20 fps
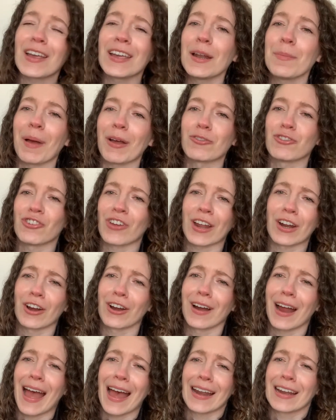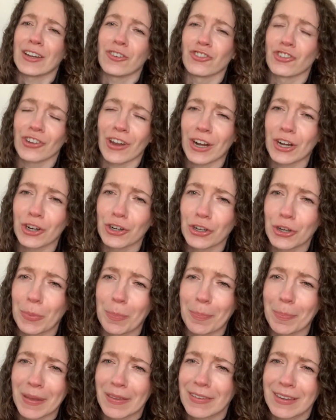about cheddar, adding cheddar to
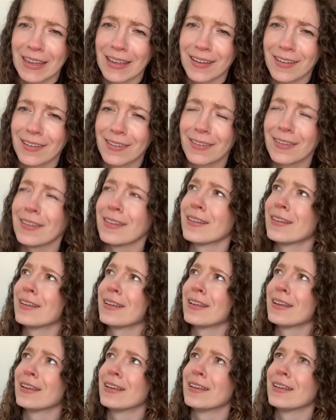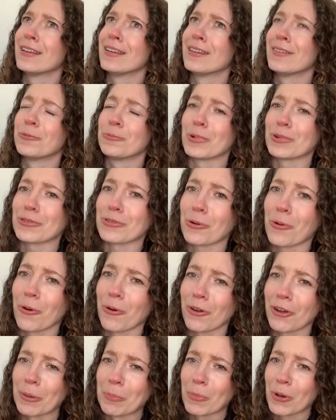biscuits. Well, still
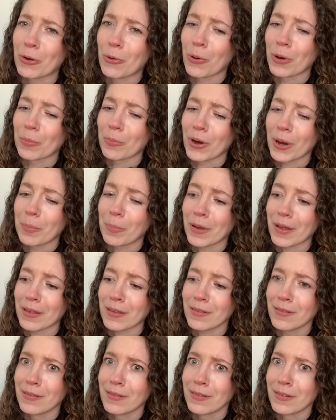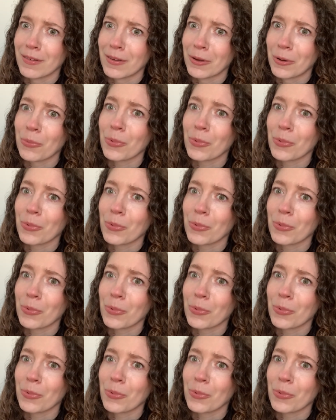cornbread, but we're